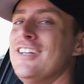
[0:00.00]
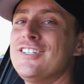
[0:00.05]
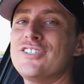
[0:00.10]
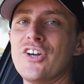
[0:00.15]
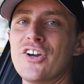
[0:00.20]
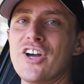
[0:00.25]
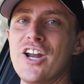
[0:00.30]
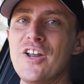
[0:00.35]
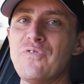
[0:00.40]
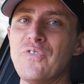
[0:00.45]
So
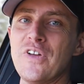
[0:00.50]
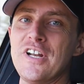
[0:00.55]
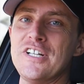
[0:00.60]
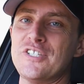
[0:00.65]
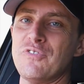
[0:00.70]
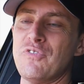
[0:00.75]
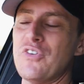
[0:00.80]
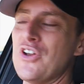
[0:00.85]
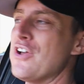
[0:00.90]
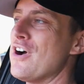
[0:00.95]
I'm gonna finish
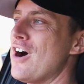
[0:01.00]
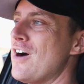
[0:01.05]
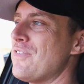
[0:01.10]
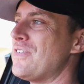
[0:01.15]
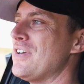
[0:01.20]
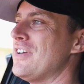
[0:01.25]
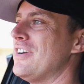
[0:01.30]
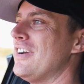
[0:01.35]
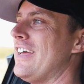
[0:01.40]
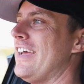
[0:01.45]
the video off
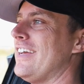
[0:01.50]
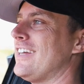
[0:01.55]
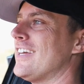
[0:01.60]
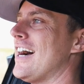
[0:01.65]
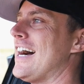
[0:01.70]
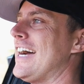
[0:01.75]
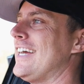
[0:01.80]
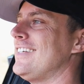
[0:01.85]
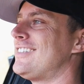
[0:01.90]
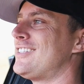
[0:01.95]
here today, guys.